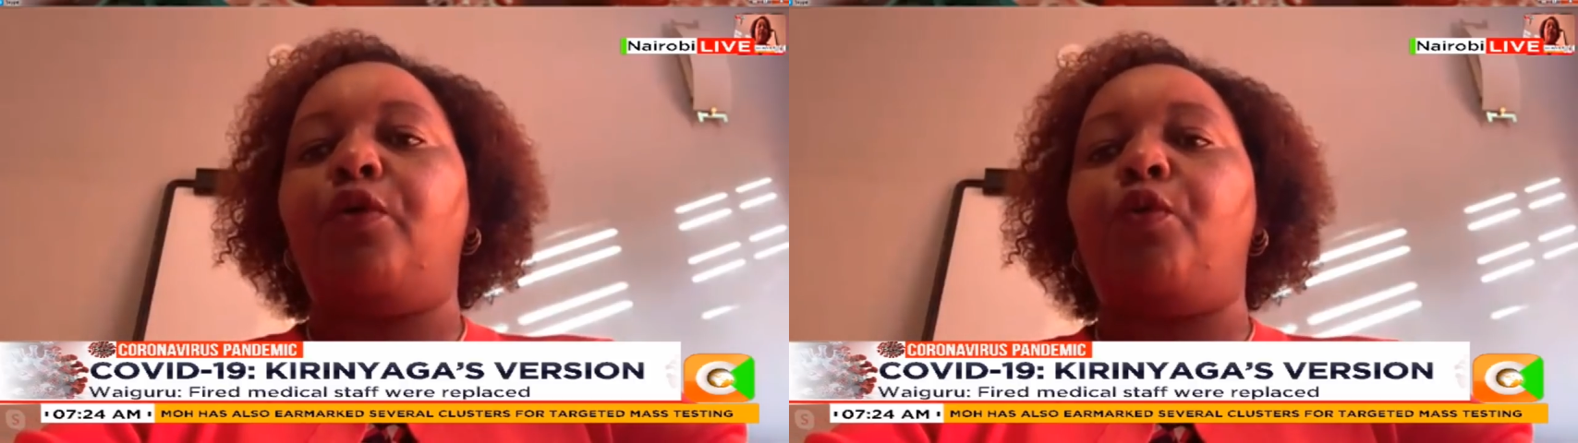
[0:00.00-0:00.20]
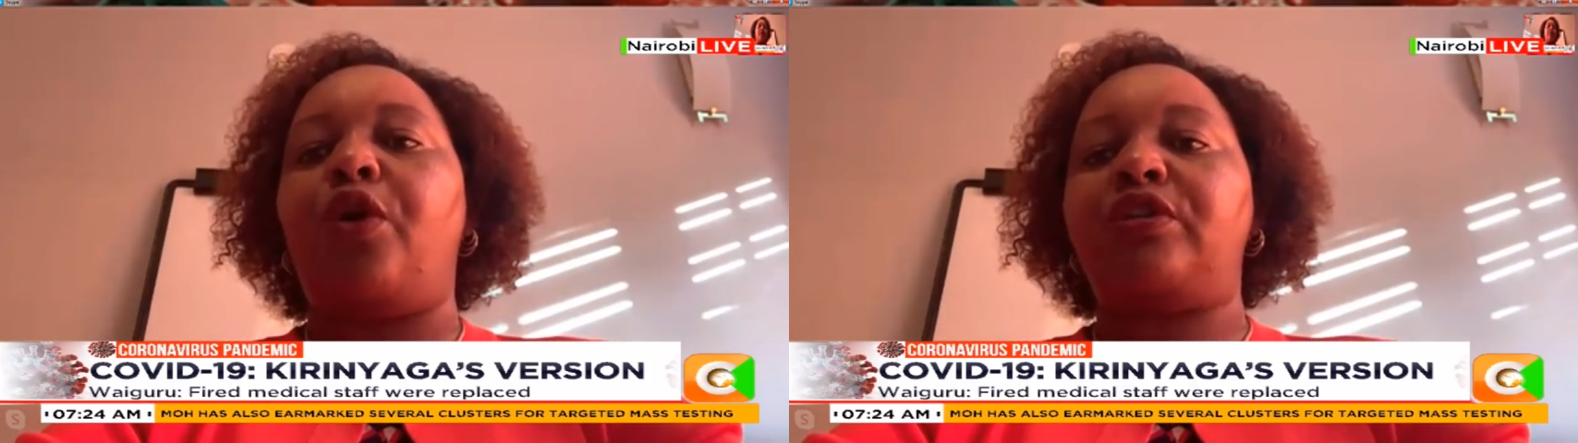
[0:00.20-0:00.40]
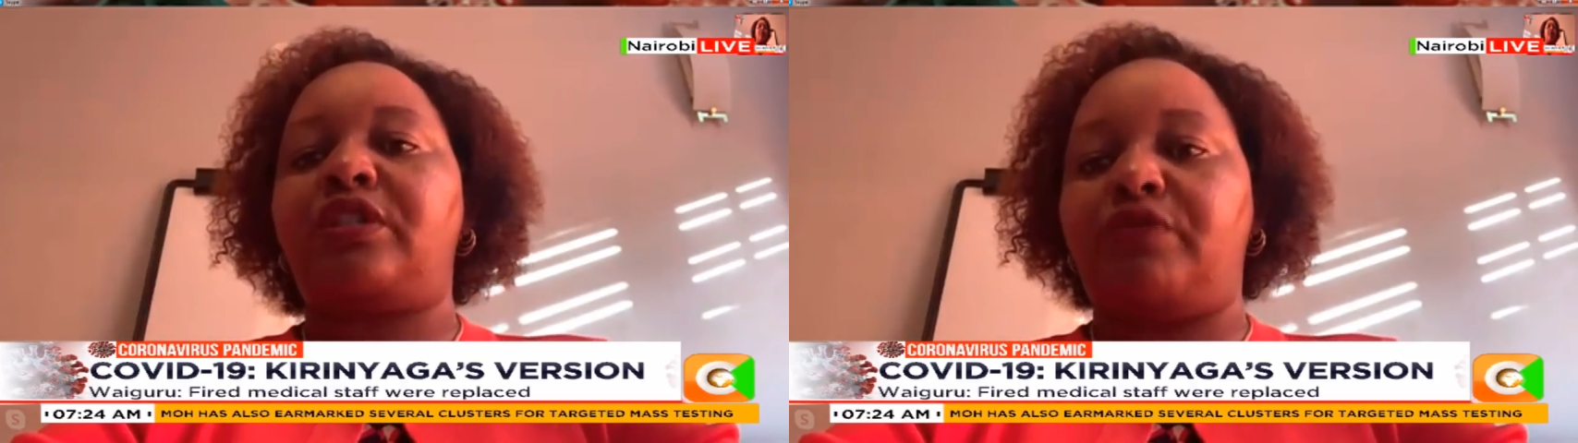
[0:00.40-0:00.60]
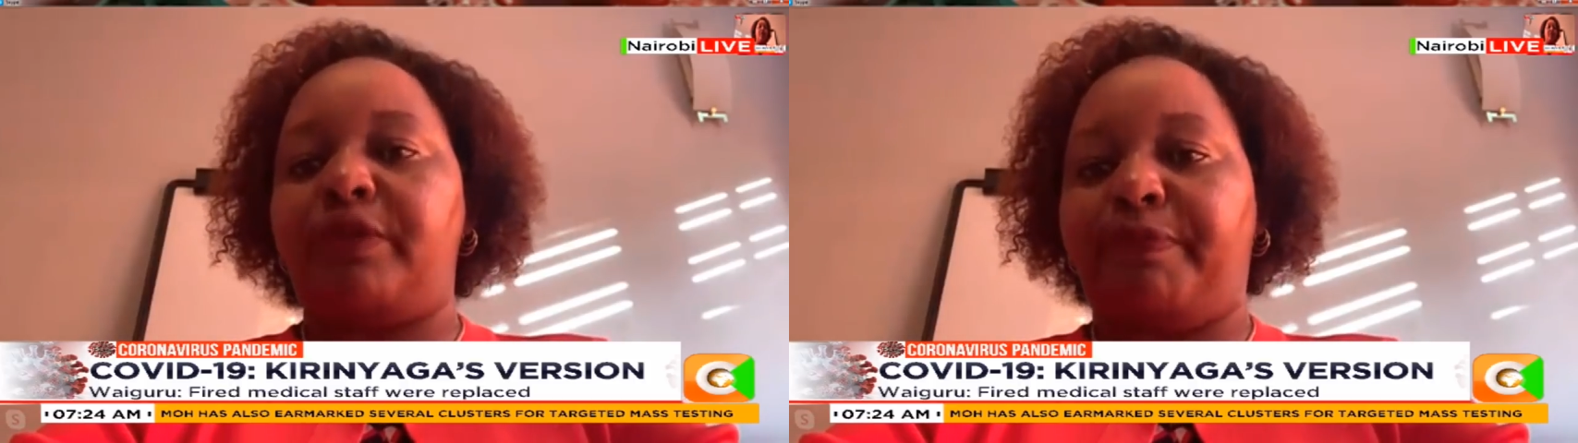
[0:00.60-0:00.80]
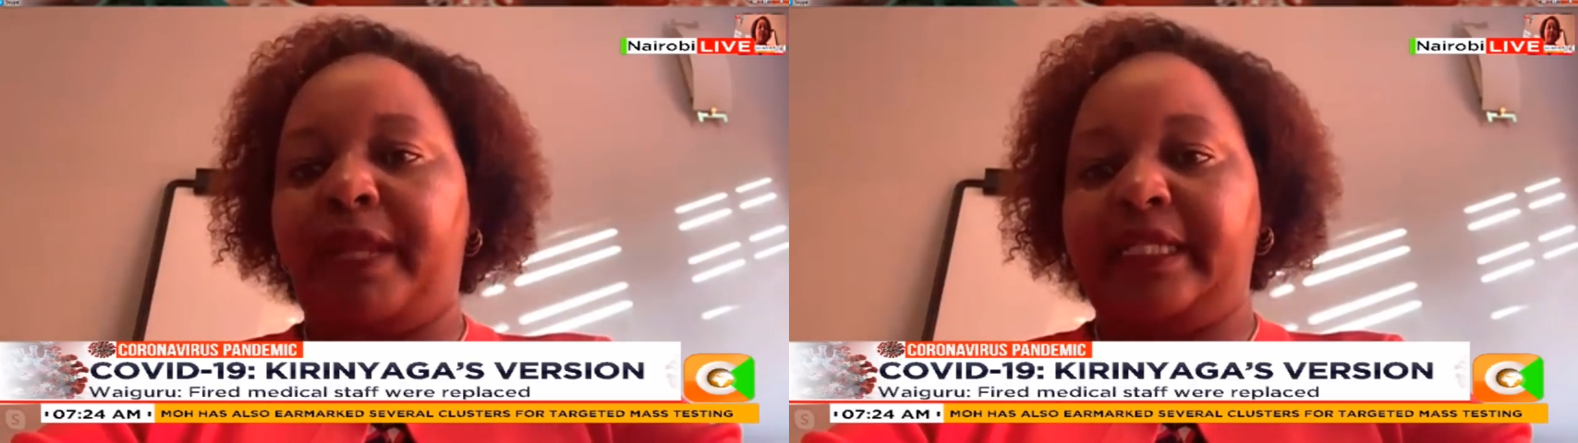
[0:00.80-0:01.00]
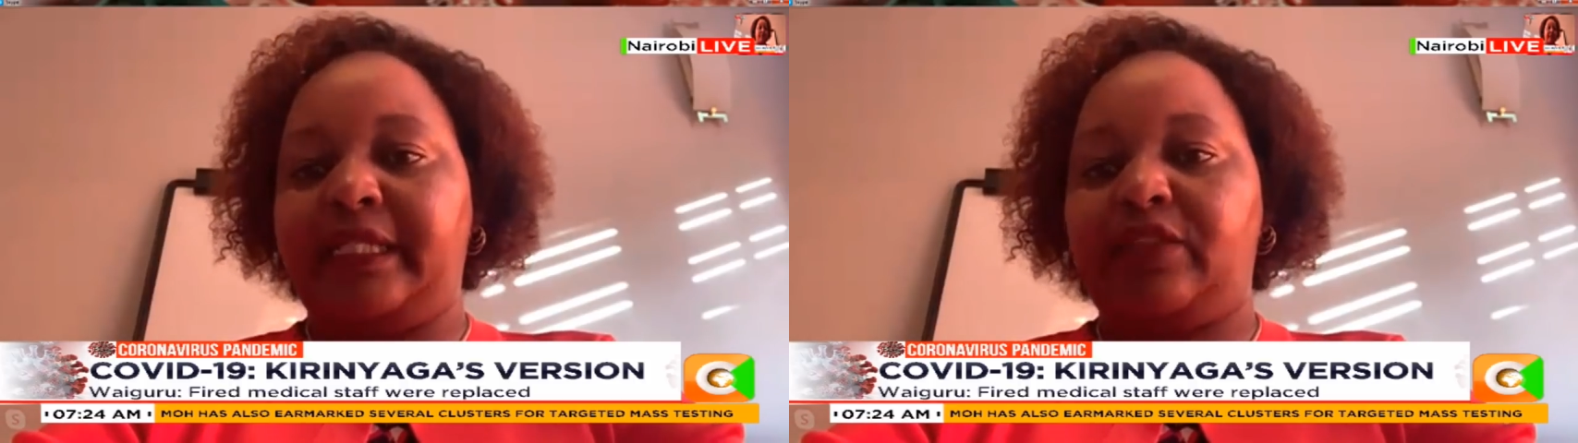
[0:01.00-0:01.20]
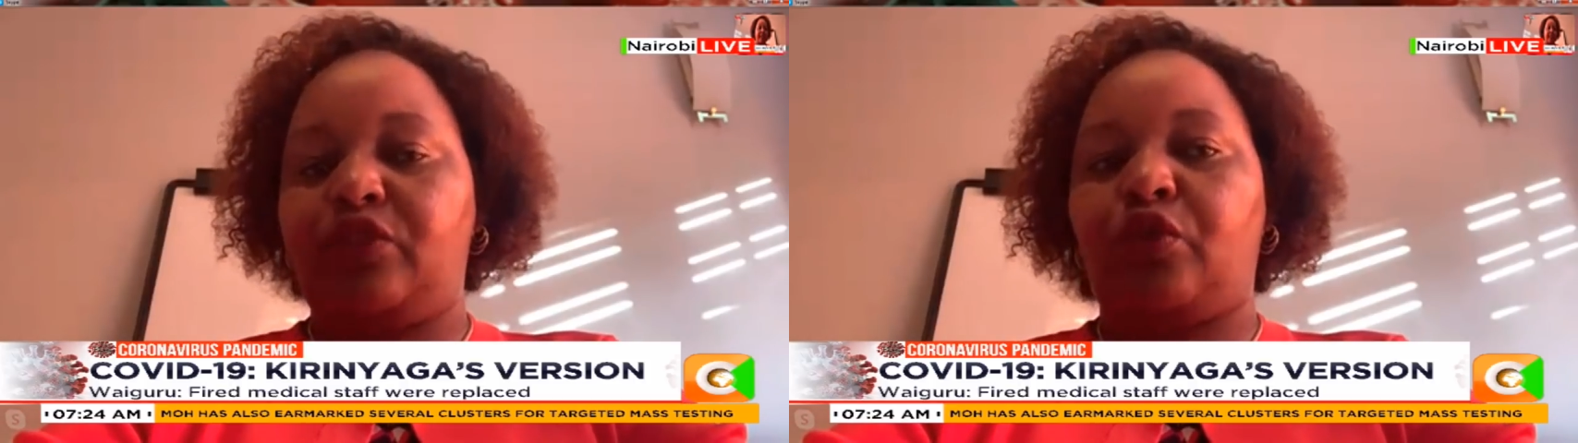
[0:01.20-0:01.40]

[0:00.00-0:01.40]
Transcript: was replaced.